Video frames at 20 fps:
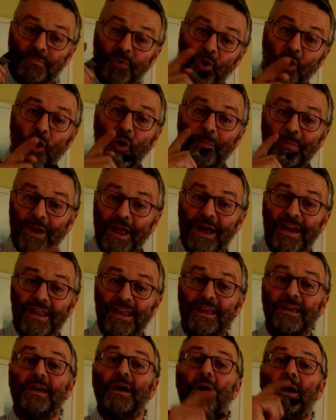poor
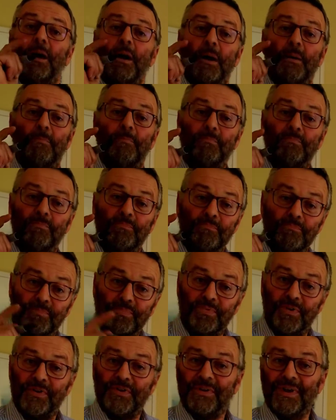planning
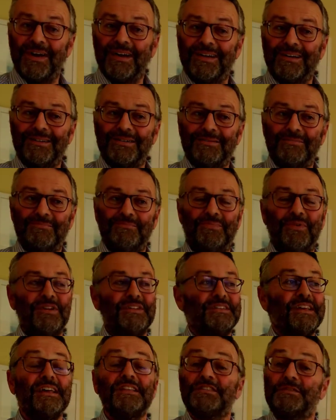
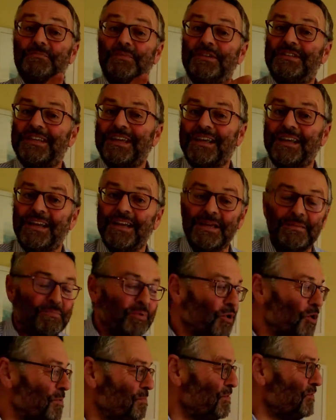presents particularly
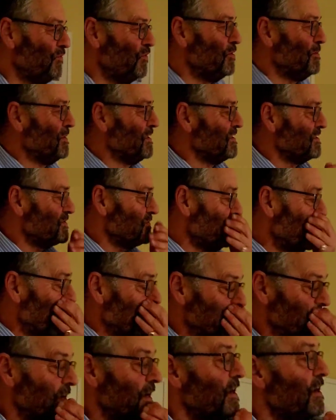poor performance.
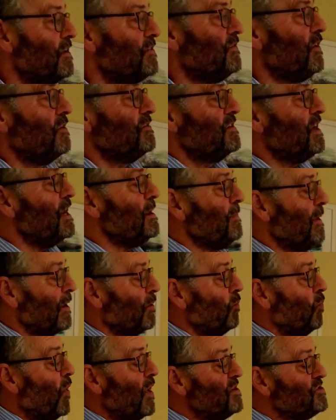Right. So daily
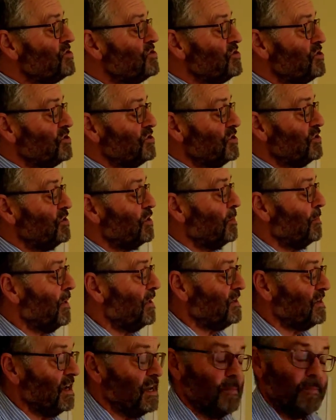planning. When should you do your
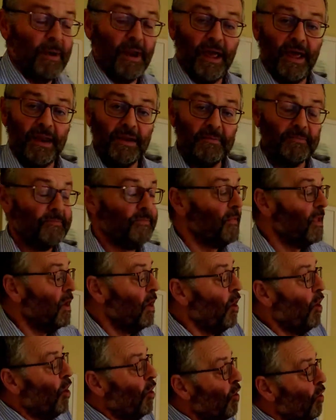daily plan?
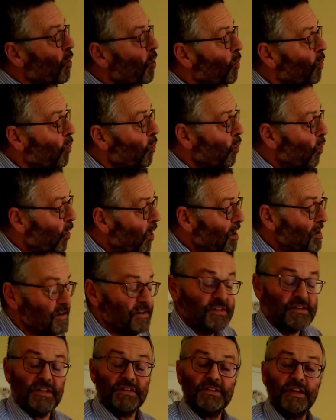What
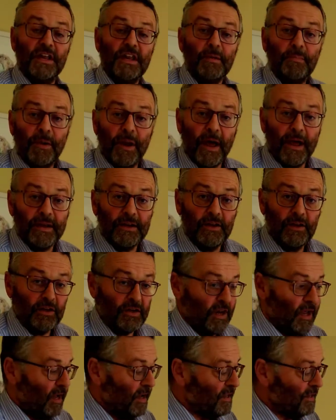does a daily plan
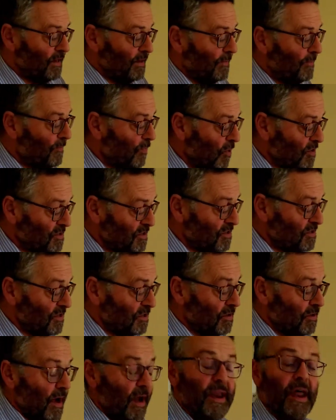look like? What do you
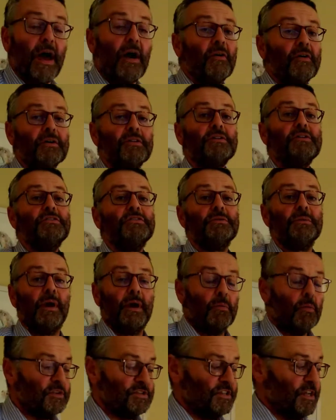do? And how can you do
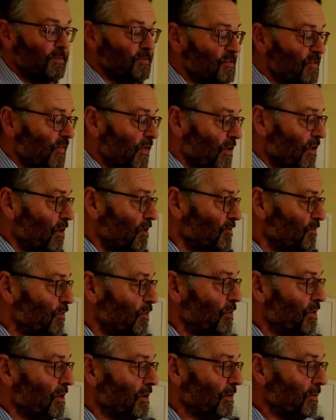it? What tips have I got
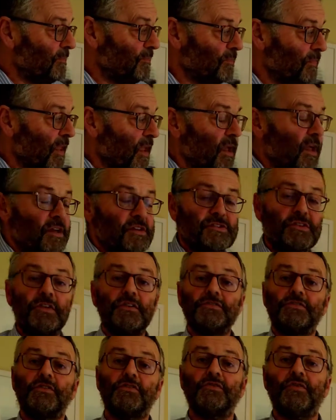for you? So
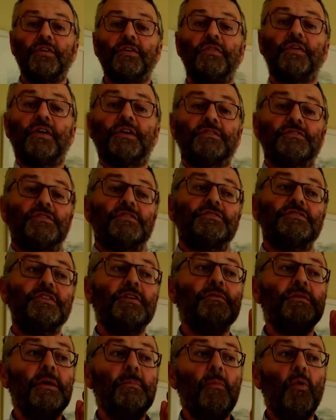those are three things.
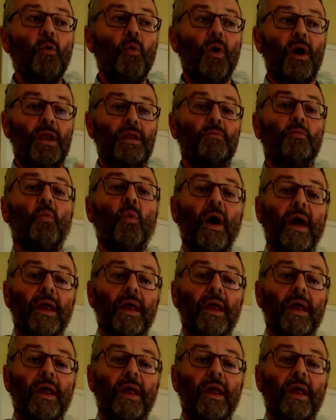Step number one,